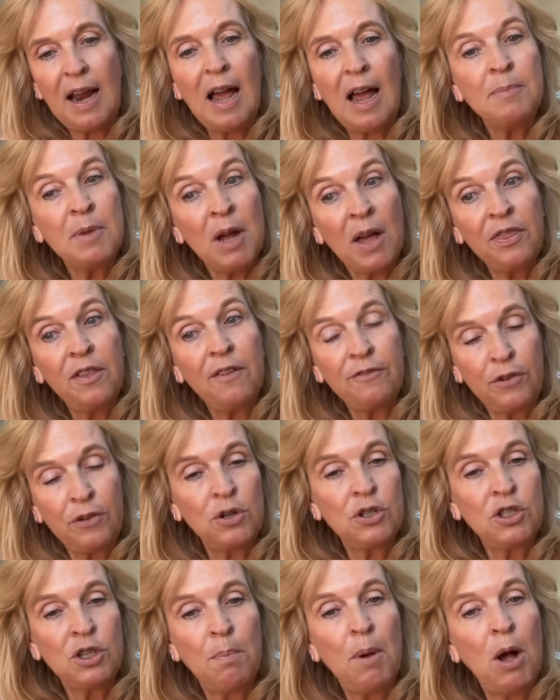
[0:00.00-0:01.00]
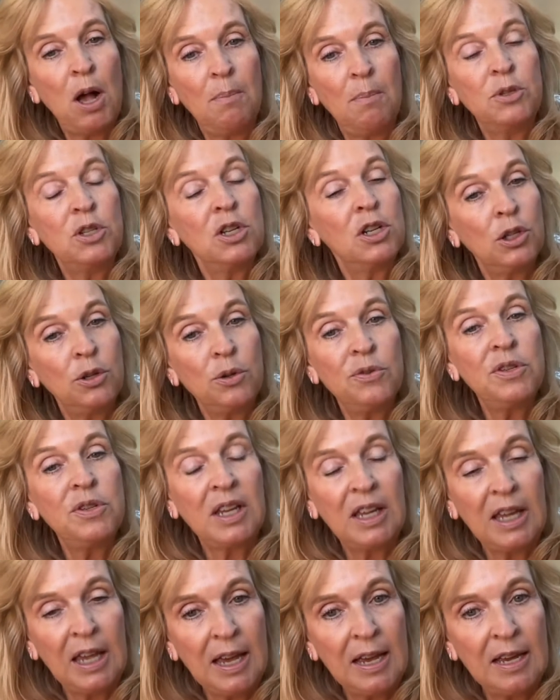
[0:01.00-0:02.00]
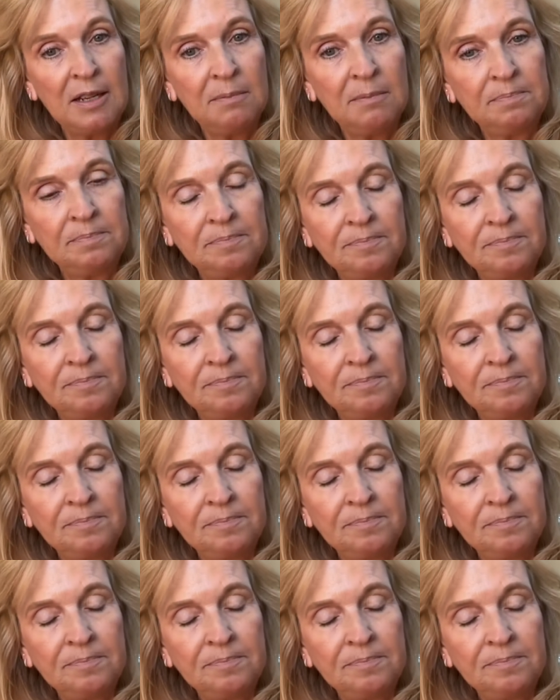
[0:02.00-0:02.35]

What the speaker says: I'm not the first mom to lose a kid.